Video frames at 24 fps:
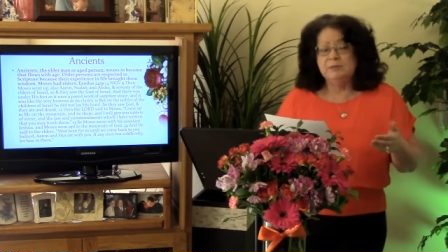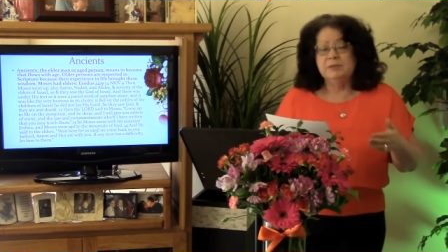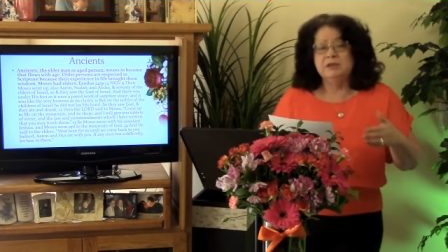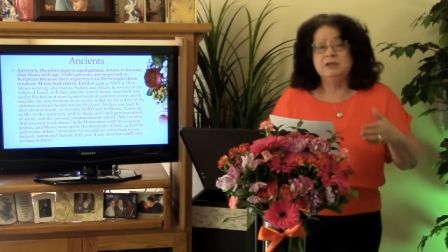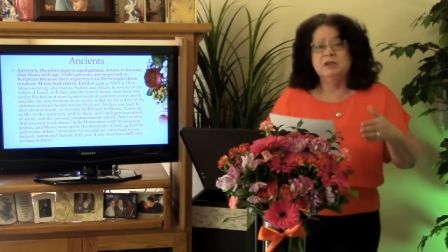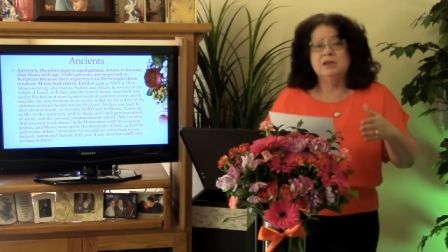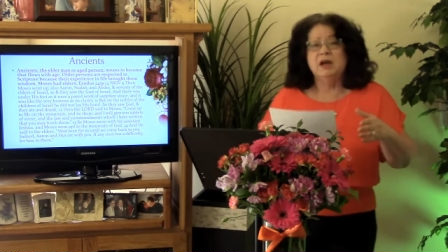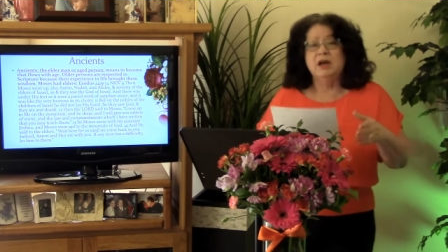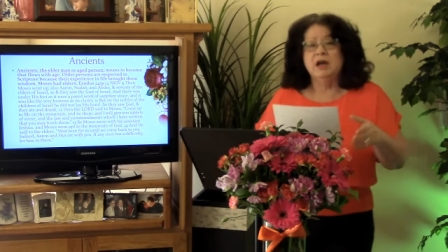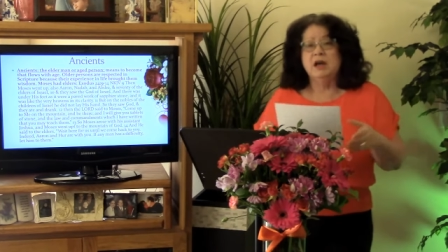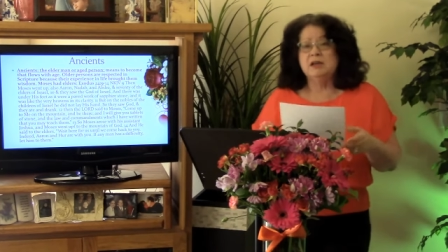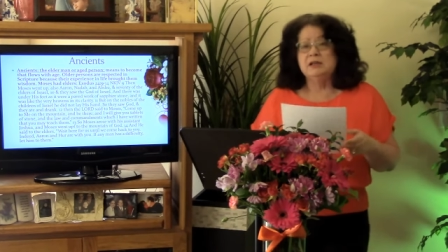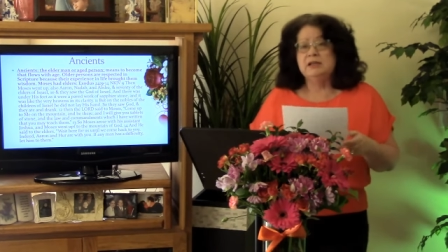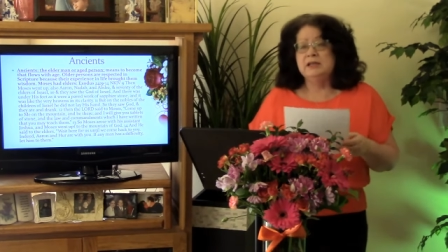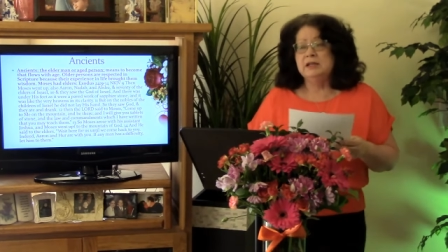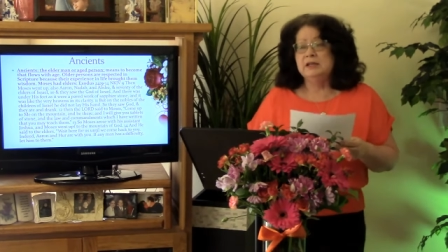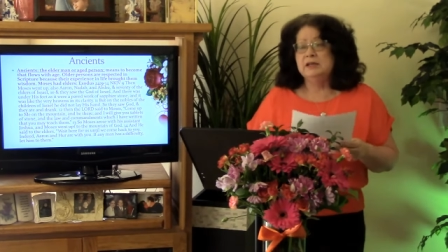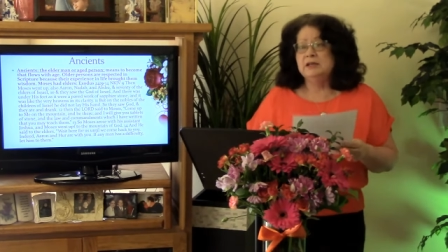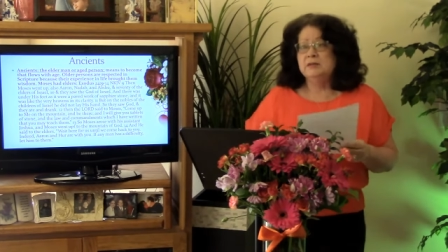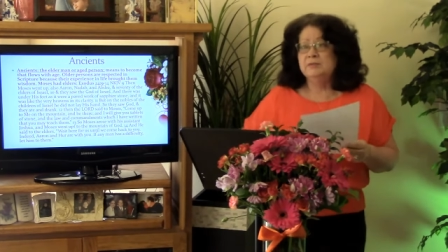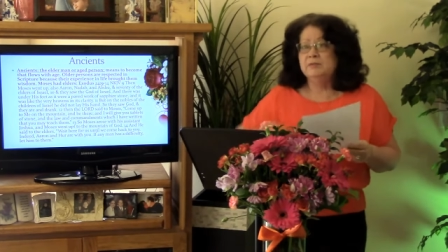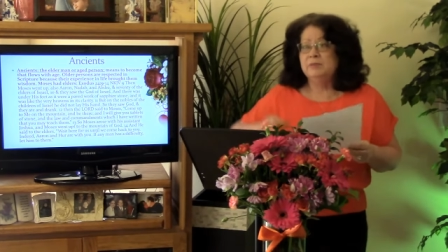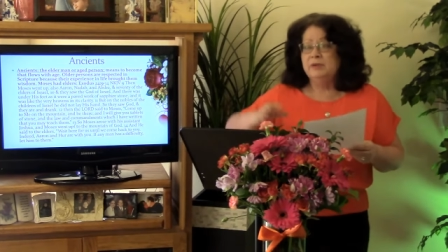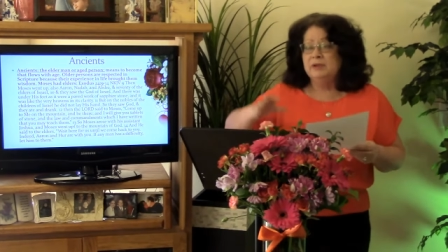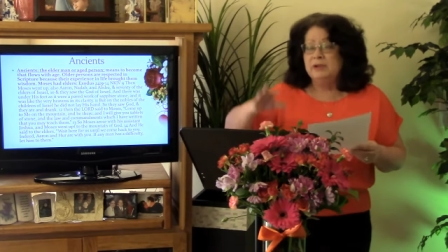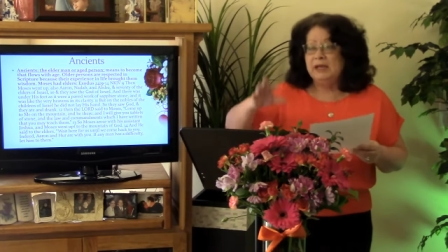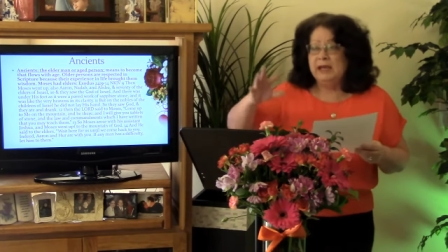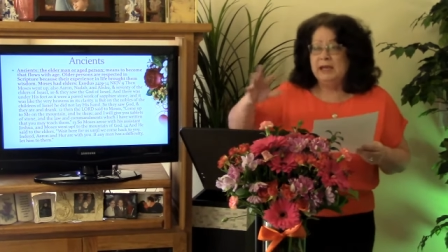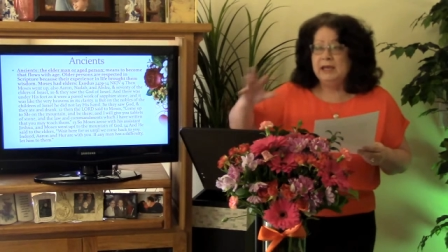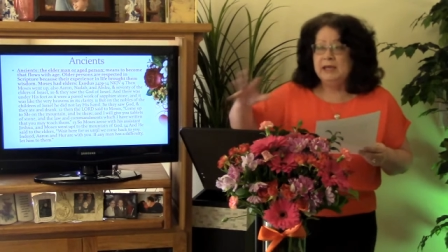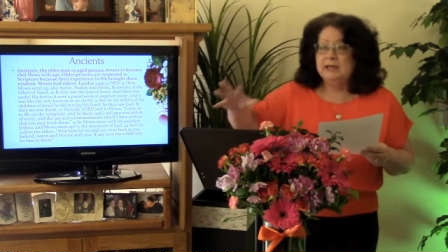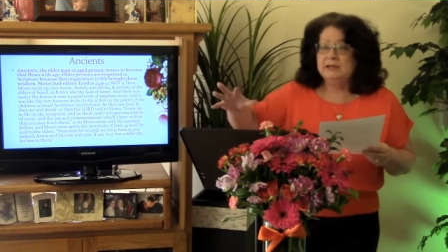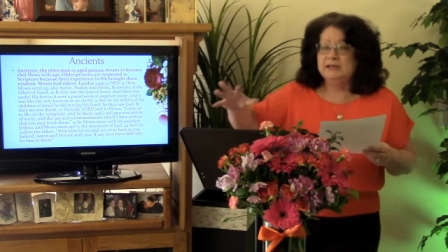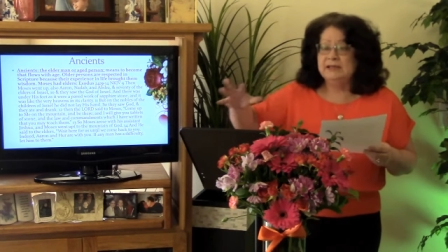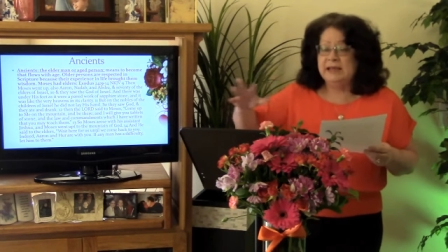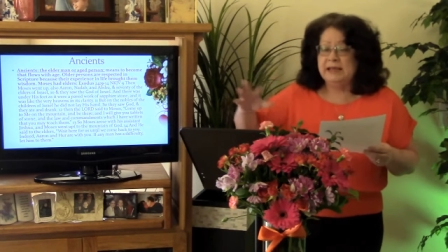but God didn't lay
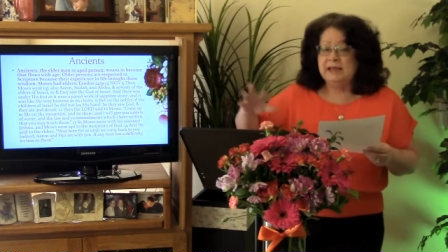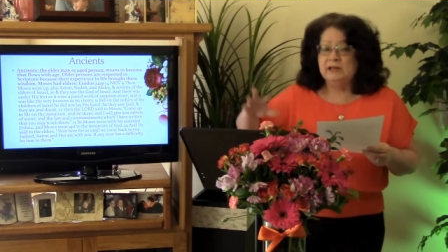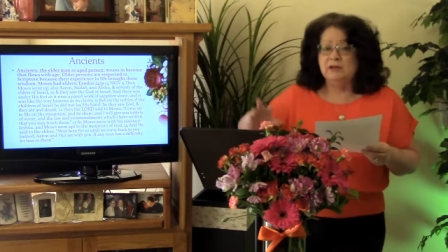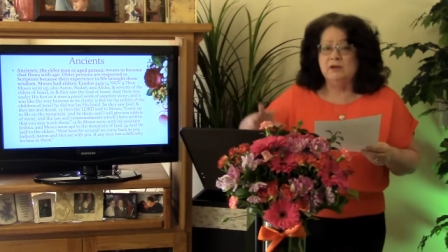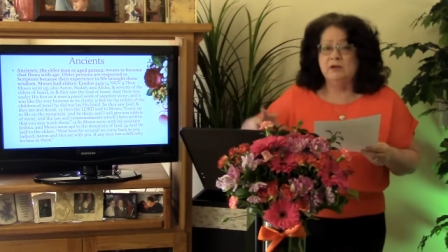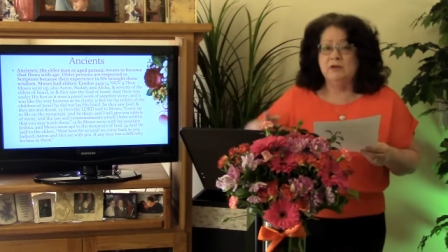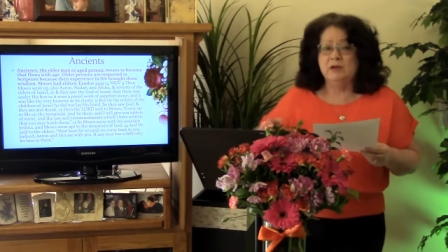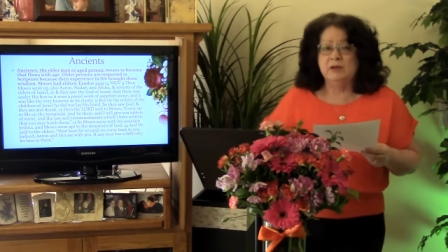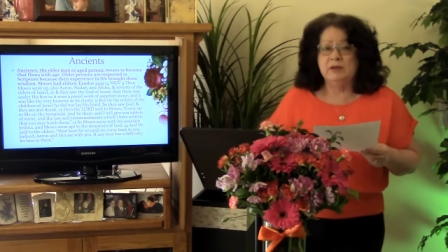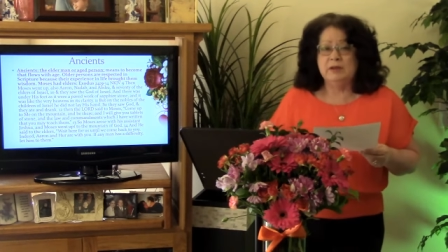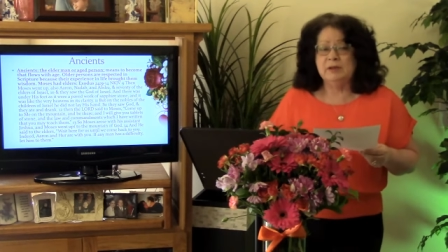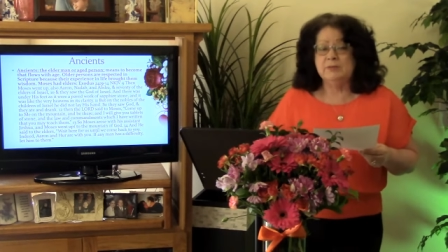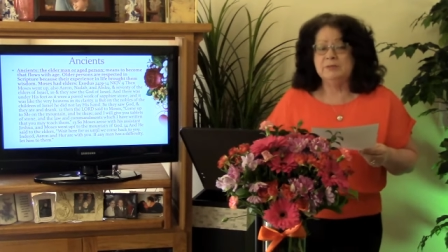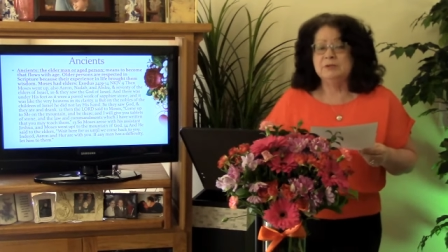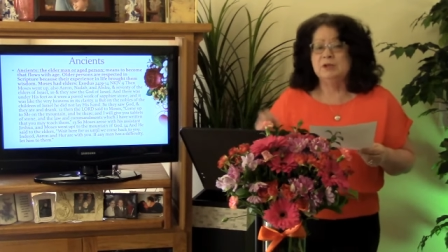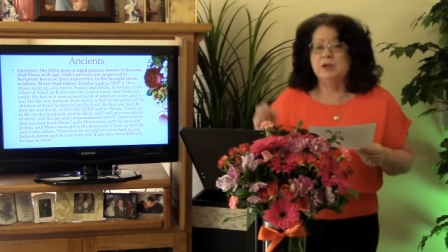his hand on them